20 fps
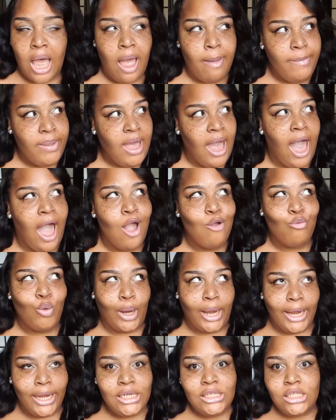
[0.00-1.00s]
I mean, I
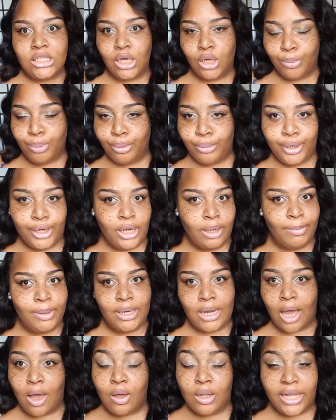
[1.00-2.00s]
reign supreme
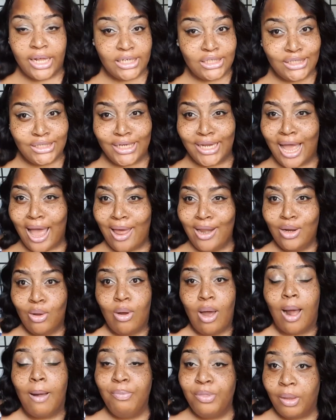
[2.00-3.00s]
and all that shit. I know
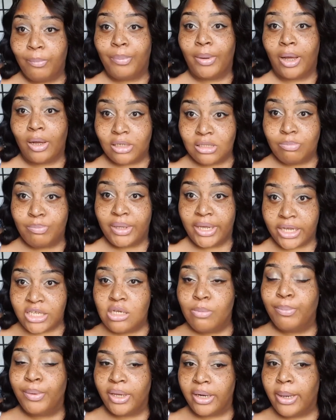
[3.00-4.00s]
I'm the boss,
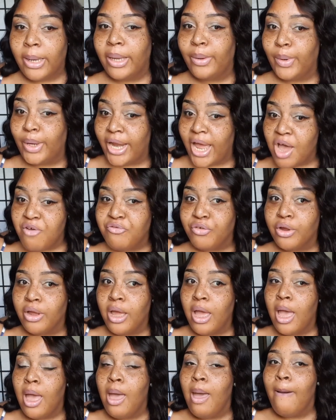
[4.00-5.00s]
bitch, but whatever.
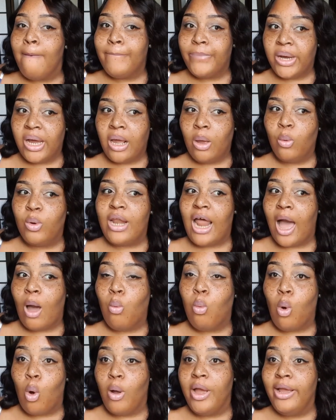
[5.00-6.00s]
But when I
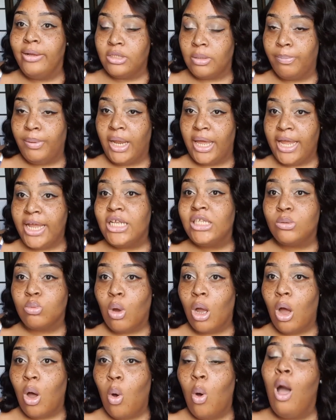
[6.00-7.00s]
want him to play his
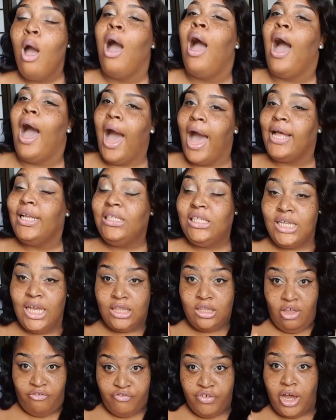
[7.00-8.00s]
role, I
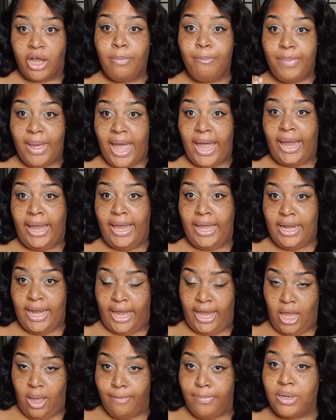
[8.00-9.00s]
sit the fuck back and
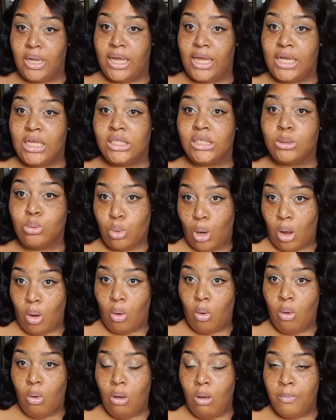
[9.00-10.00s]
let him play his
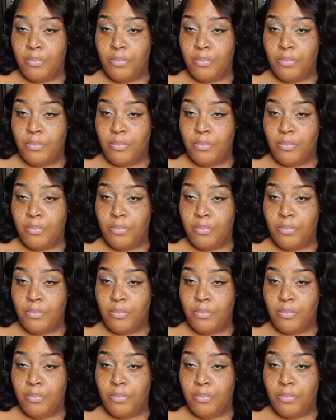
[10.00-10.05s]
role.